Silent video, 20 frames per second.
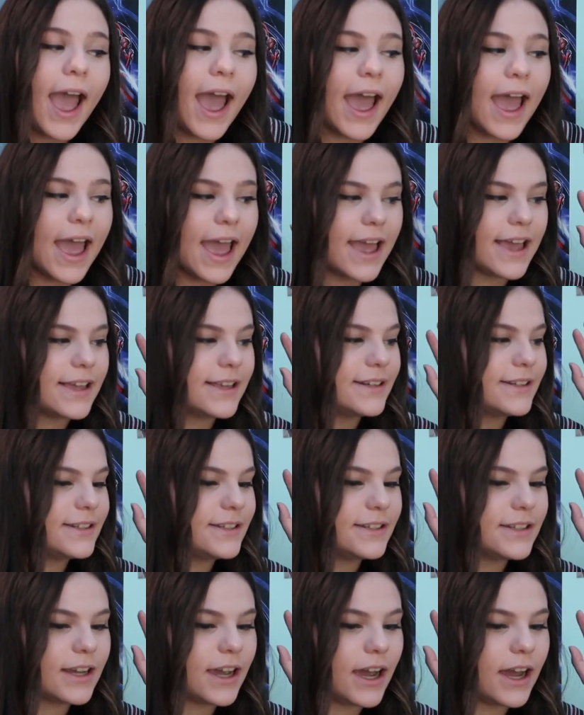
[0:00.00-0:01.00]

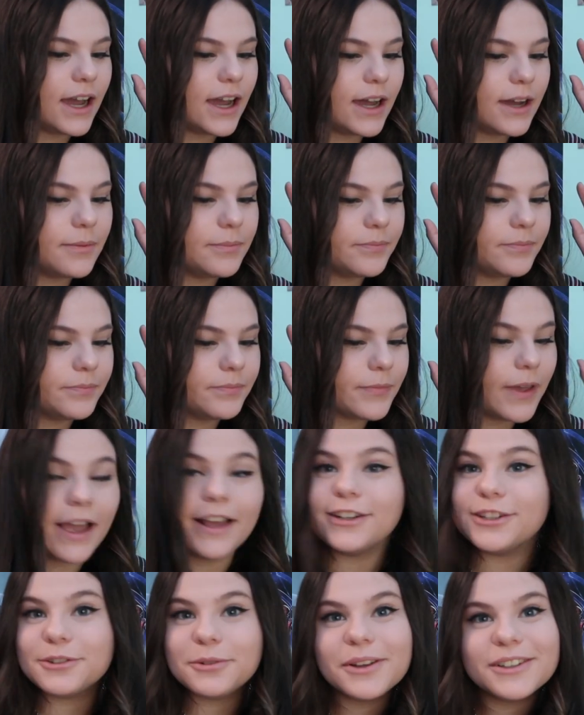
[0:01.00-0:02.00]
and
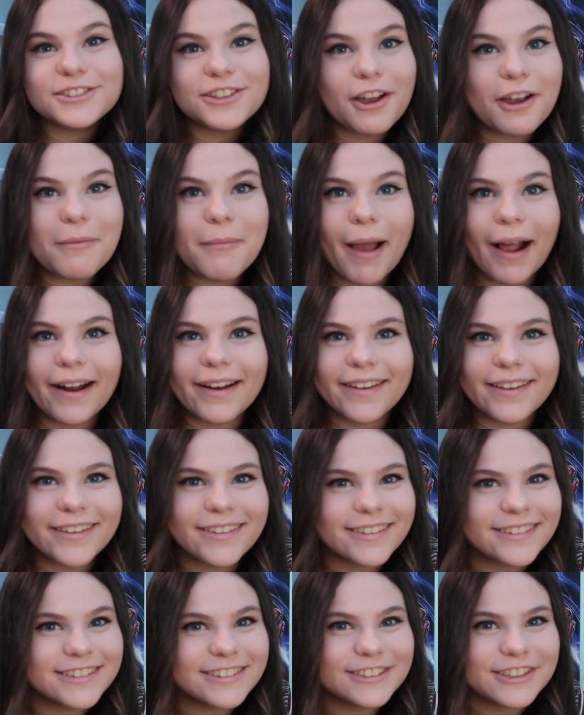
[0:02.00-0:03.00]
I just want to talk about
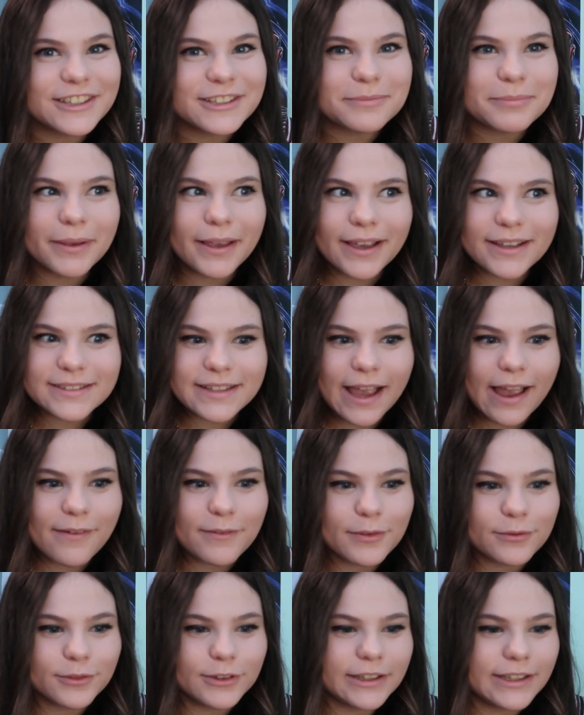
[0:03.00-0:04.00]
it, just because I
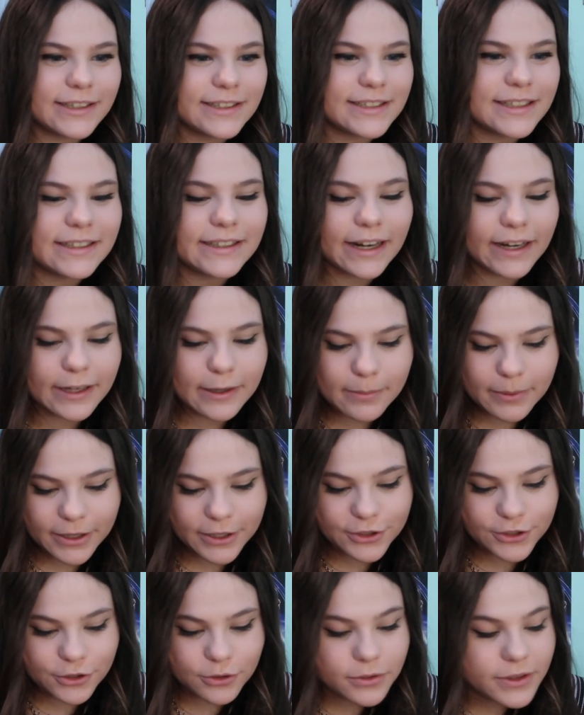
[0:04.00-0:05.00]
haven't really seen
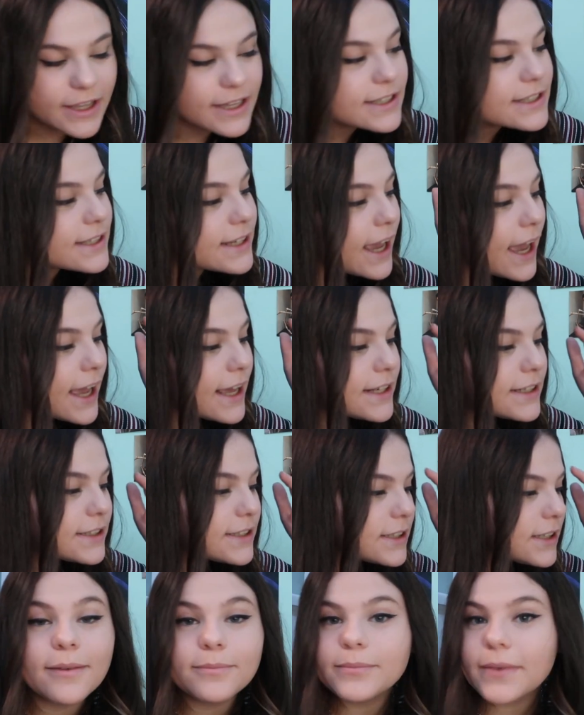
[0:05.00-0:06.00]
anybody do this
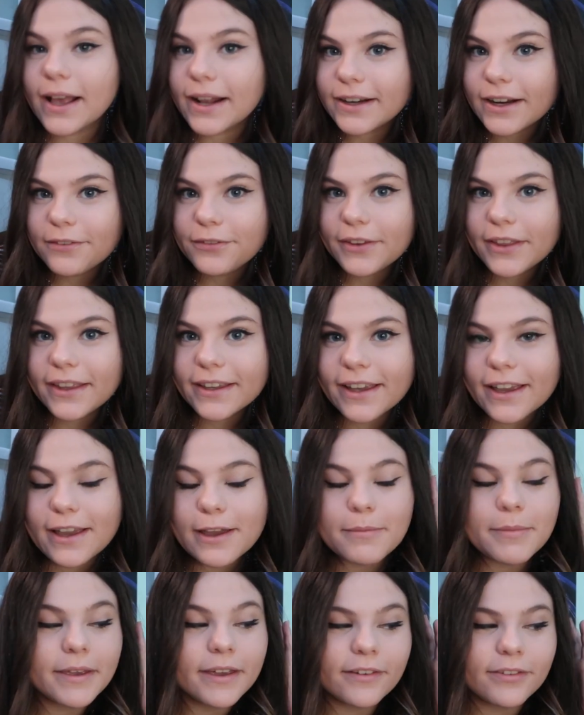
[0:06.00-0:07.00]
yet, and I feel like it
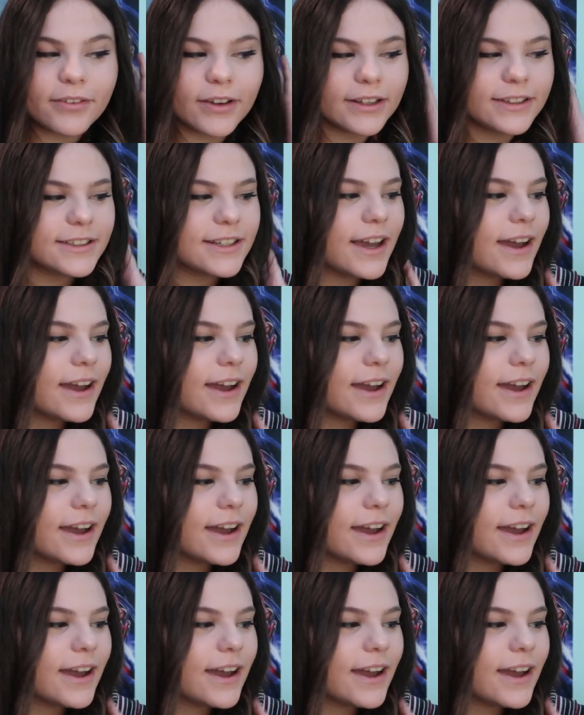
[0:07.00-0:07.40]
could be a fun